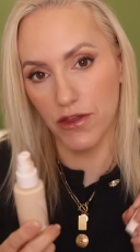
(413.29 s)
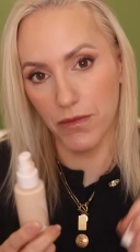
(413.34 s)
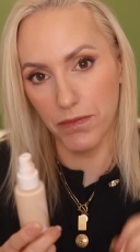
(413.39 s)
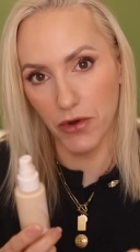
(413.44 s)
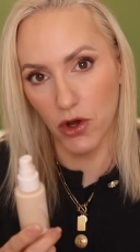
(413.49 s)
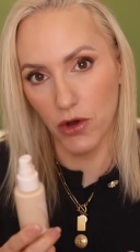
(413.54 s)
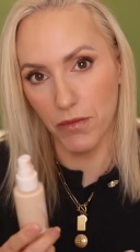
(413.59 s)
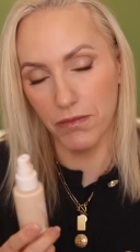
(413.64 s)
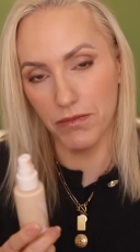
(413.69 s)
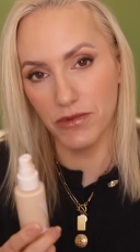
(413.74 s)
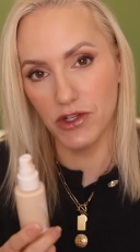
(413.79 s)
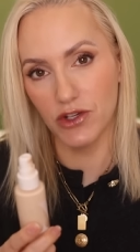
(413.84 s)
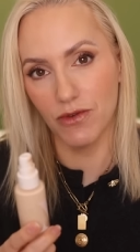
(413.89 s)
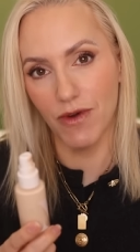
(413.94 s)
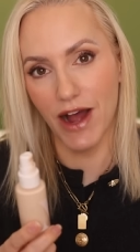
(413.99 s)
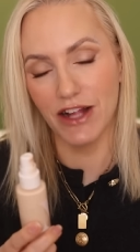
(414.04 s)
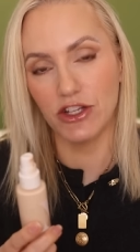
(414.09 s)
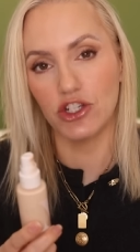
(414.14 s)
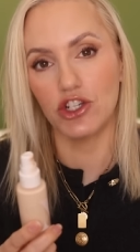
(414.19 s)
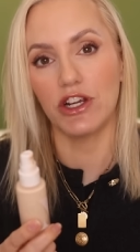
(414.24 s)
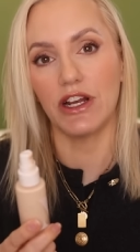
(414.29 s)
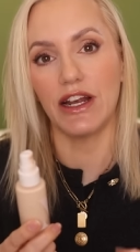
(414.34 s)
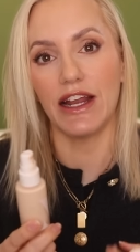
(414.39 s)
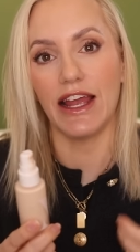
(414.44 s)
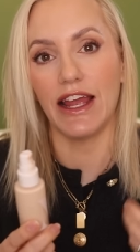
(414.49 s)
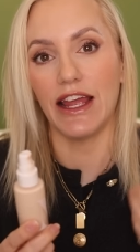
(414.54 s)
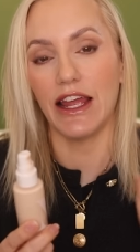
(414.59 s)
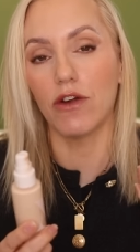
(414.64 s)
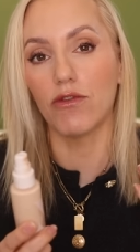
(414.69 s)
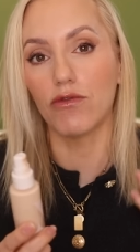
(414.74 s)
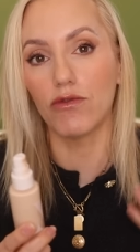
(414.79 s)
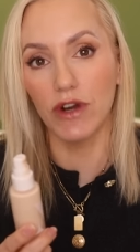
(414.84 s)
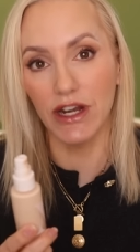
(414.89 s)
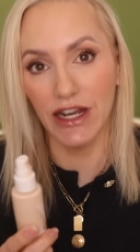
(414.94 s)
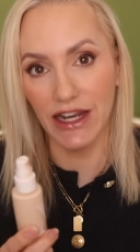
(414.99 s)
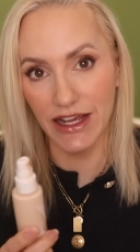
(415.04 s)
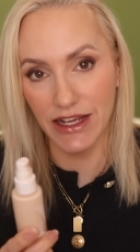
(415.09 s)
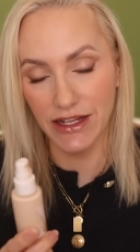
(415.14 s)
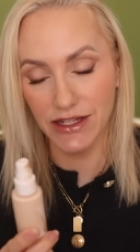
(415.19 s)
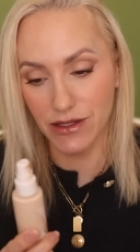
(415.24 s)
the pump to actually
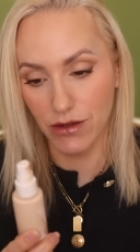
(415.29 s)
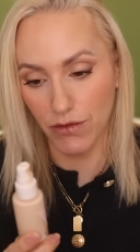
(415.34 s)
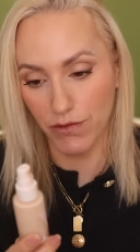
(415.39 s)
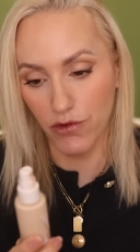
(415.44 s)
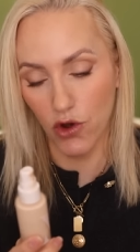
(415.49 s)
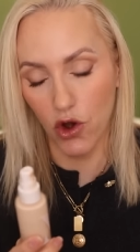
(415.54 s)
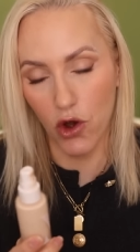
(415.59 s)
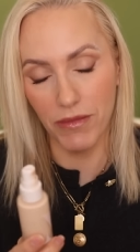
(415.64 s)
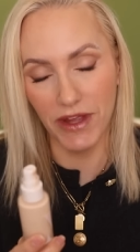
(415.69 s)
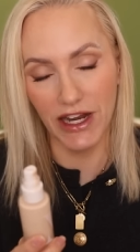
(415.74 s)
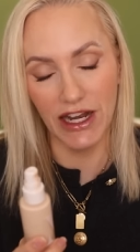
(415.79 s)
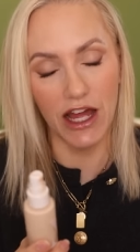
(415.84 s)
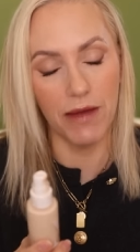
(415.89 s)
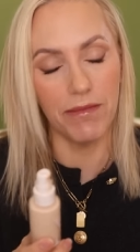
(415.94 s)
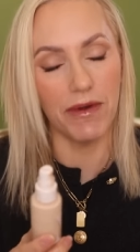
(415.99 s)
release the formula.